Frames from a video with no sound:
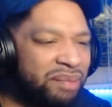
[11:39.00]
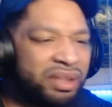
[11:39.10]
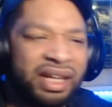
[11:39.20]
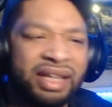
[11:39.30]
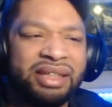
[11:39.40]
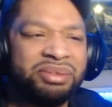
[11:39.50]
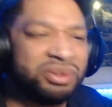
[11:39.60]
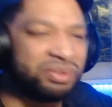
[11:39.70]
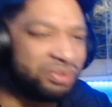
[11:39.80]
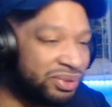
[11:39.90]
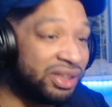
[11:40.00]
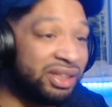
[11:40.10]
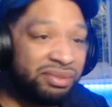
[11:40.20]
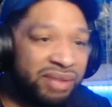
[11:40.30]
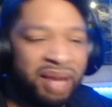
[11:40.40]
like, he was
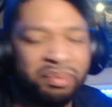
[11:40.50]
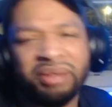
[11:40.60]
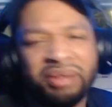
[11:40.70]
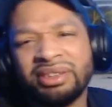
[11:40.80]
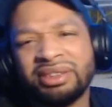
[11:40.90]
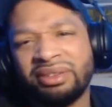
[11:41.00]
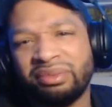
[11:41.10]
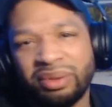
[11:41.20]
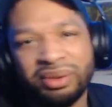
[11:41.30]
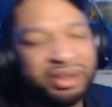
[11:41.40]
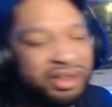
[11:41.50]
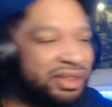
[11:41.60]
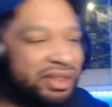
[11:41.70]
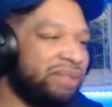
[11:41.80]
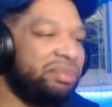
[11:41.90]
really rapping. It wasn't no bullshit
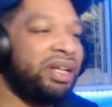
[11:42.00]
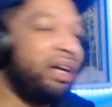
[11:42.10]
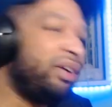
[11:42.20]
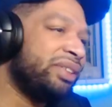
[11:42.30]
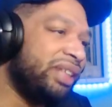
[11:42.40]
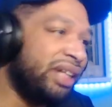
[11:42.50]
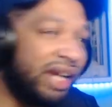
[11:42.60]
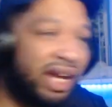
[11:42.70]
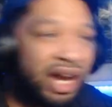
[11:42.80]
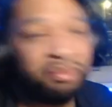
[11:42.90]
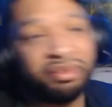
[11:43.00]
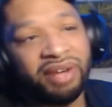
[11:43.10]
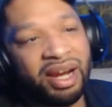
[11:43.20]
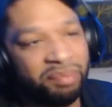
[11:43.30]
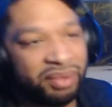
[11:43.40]
just to be like, oh yeah, I'm gonna
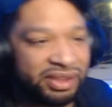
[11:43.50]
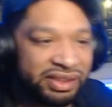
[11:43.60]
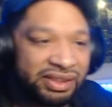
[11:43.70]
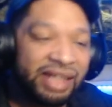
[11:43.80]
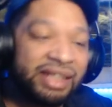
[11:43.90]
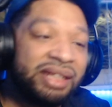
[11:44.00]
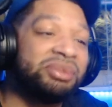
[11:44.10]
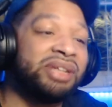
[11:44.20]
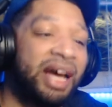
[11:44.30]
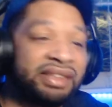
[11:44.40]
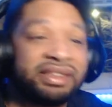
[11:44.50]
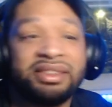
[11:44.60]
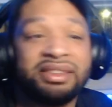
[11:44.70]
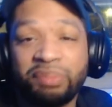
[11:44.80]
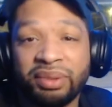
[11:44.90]
rap on this. Like, he was
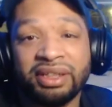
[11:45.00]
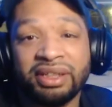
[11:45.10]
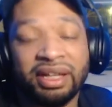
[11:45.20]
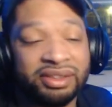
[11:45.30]
actually spitting out there.